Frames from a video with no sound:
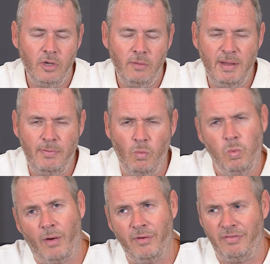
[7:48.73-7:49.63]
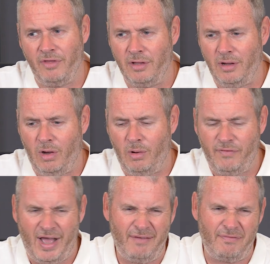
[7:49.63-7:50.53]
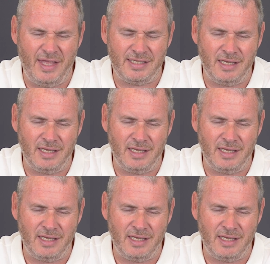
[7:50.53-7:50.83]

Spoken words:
People worry that, if I have this,